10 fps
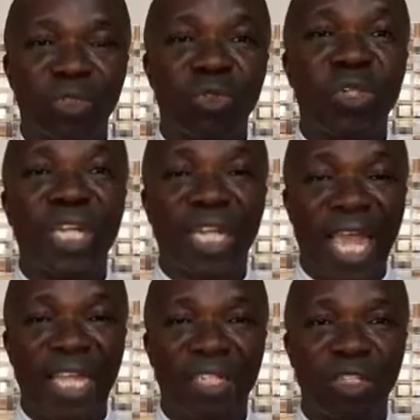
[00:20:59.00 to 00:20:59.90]
to the
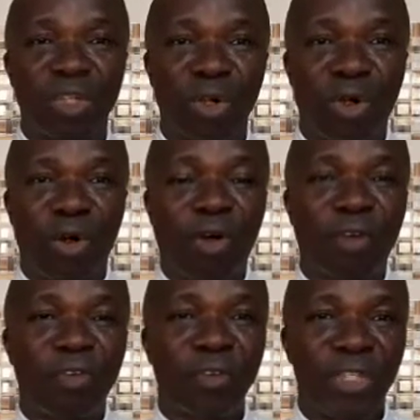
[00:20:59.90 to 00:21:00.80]
land
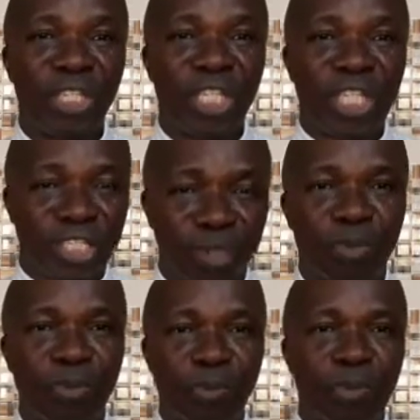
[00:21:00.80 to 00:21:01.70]
of
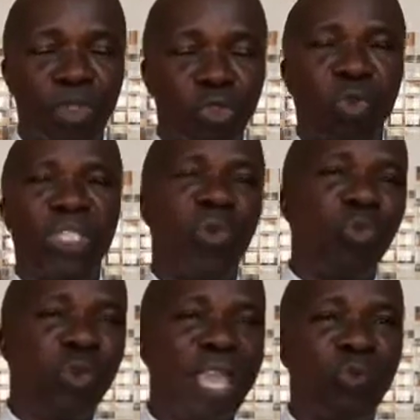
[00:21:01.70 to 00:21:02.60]
Egypt. So the
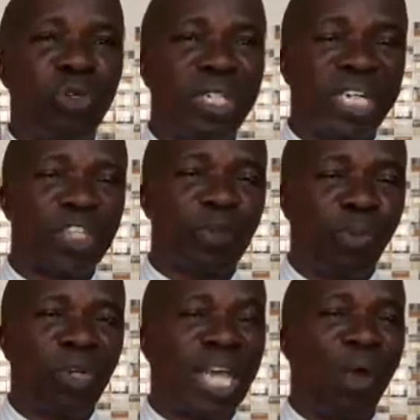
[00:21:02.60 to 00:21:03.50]
way we
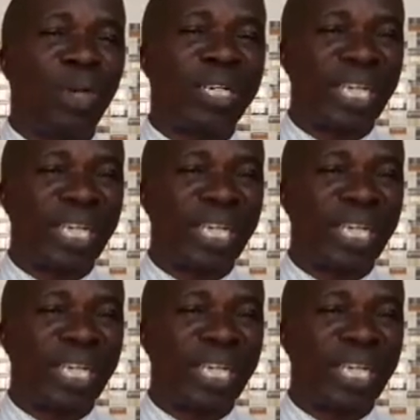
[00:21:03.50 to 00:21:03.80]
respond, our